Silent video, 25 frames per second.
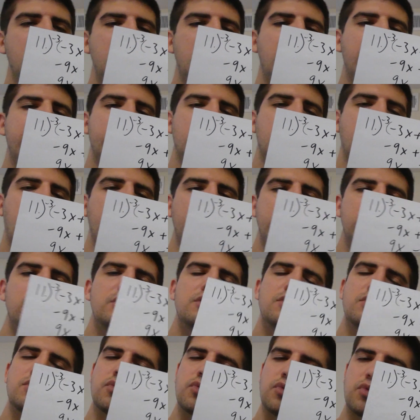If you're ever
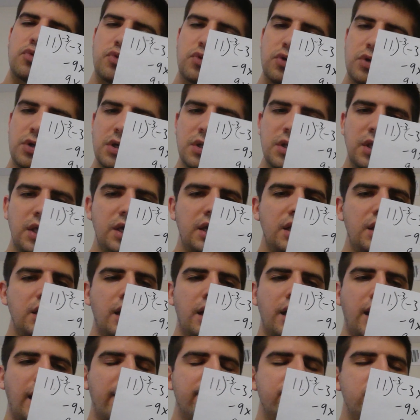really
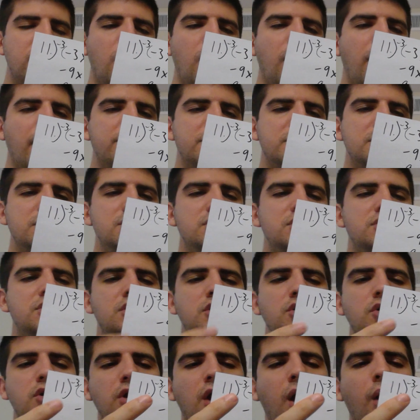have no options,
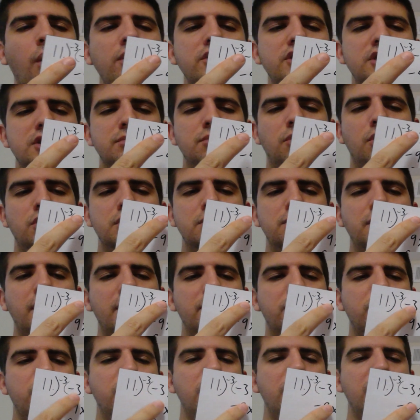you could always just multiply
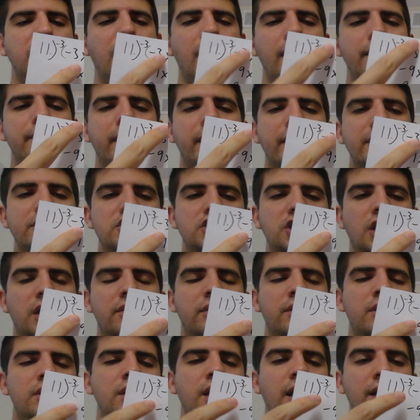3 and 9 by each
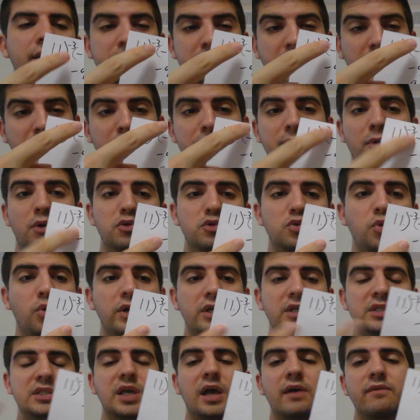other and make them both
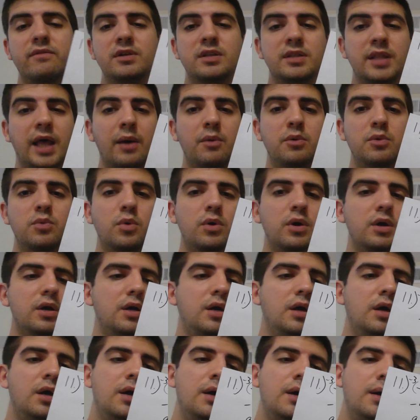27, and that would work.